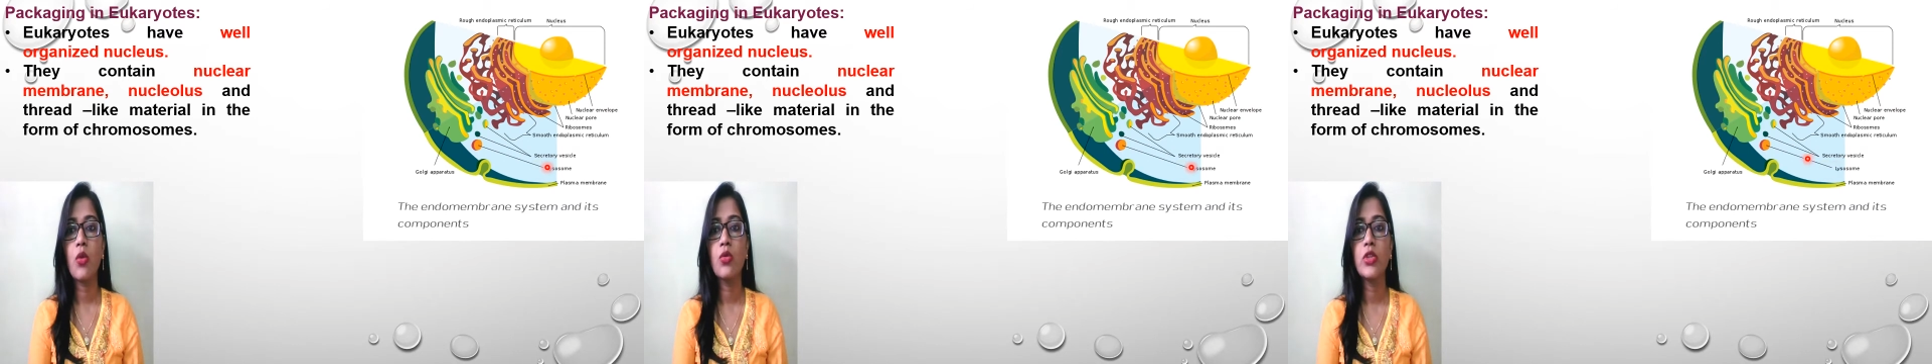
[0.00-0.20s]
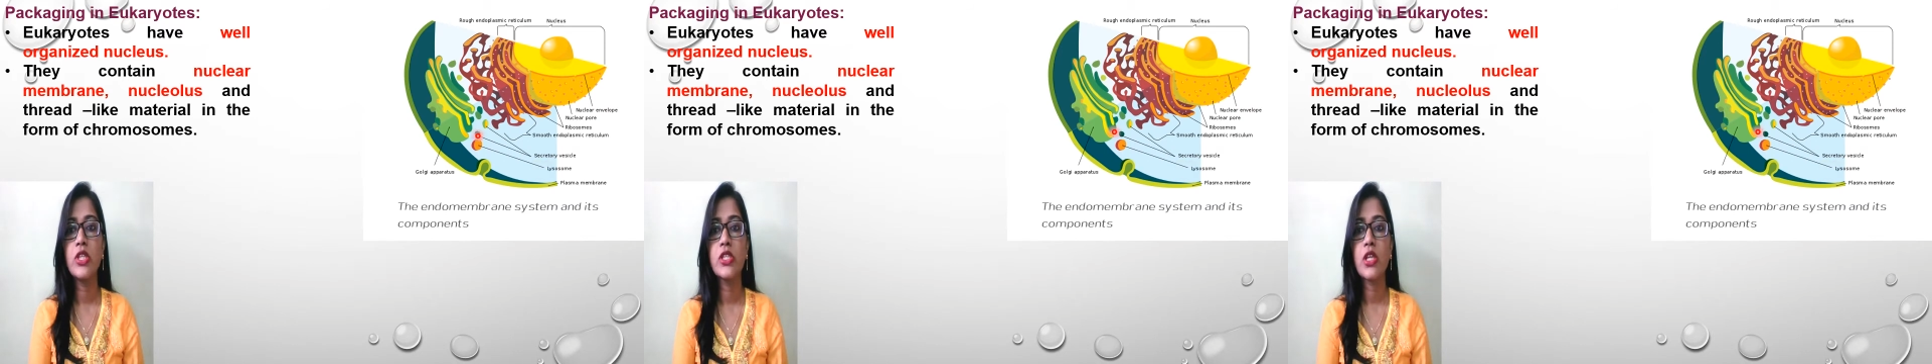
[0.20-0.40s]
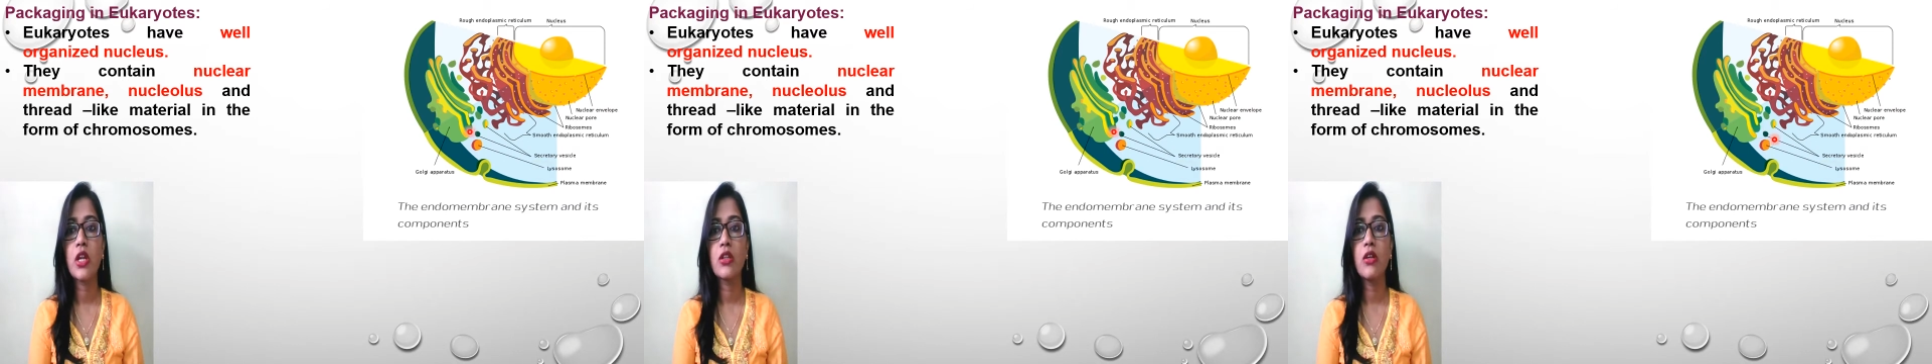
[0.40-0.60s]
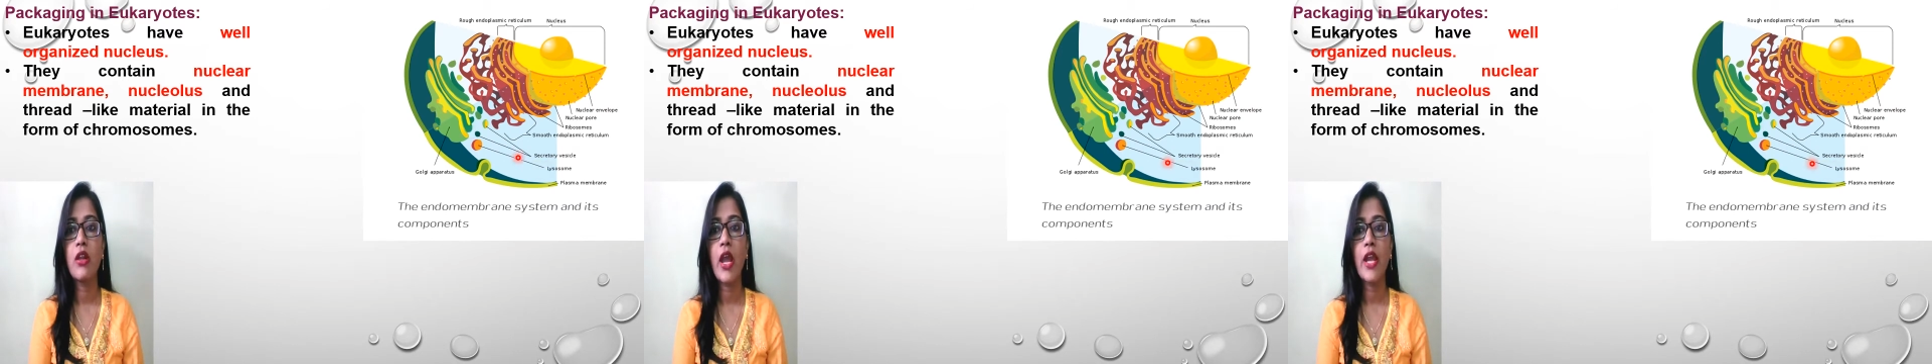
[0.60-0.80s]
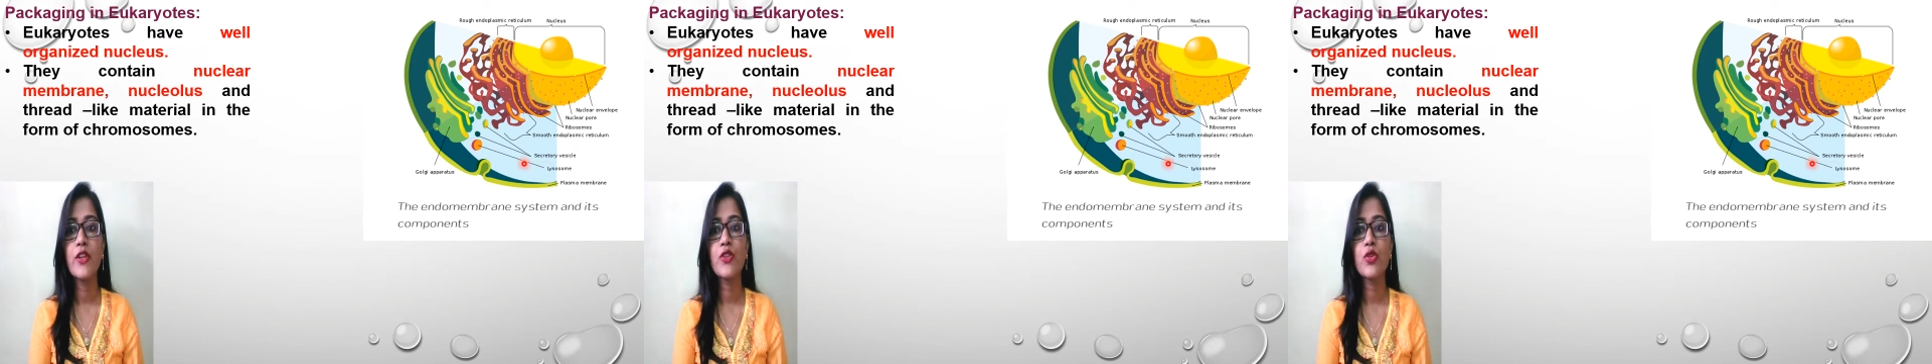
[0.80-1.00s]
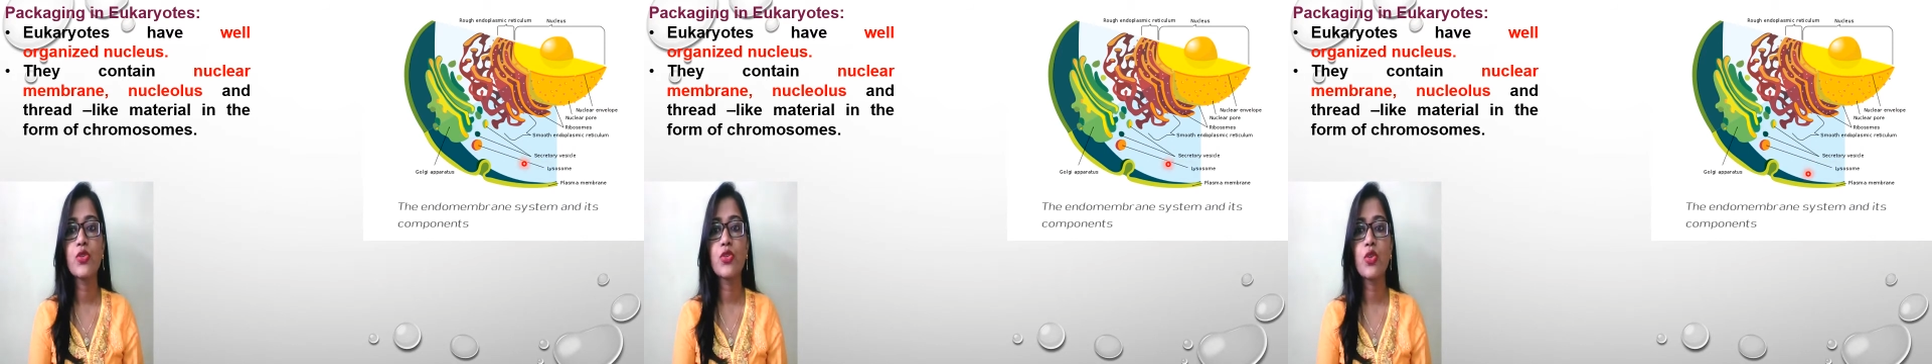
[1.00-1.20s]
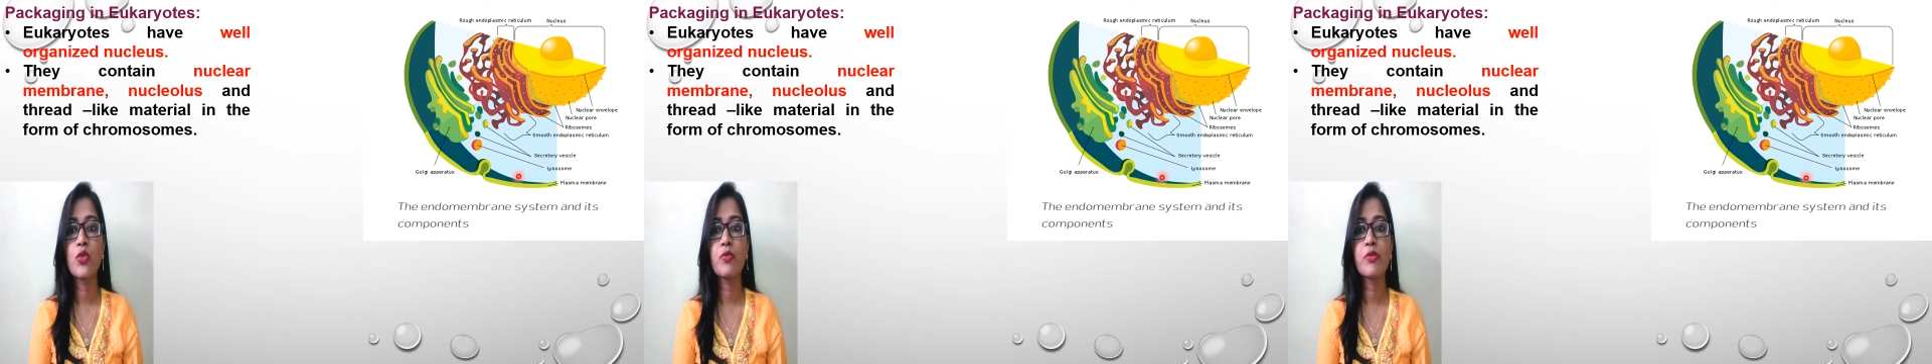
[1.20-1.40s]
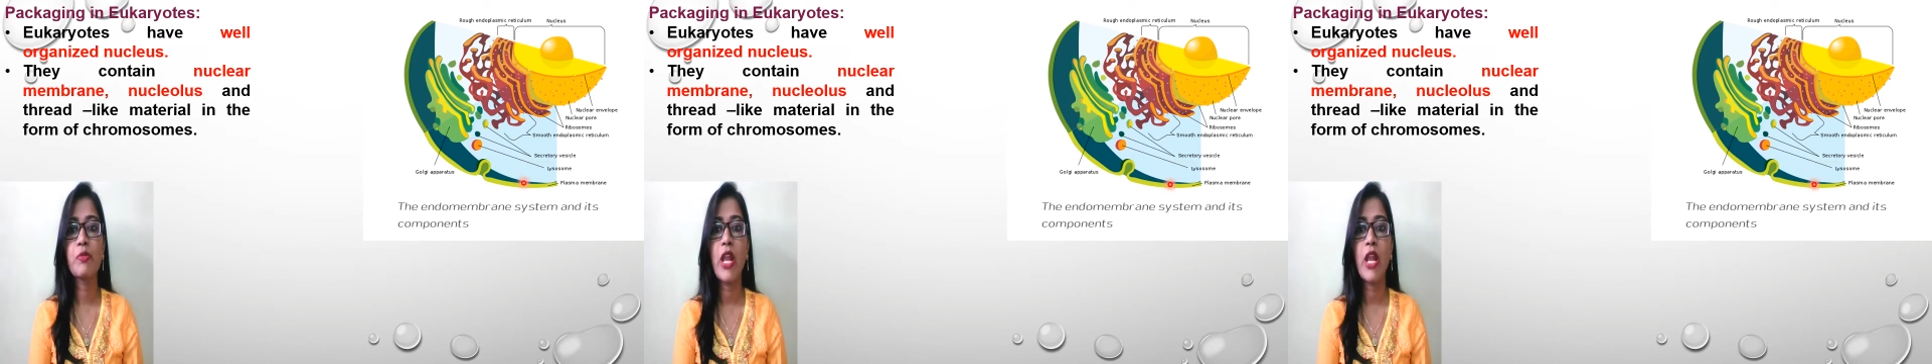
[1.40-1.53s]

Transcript: these are the lysosomes,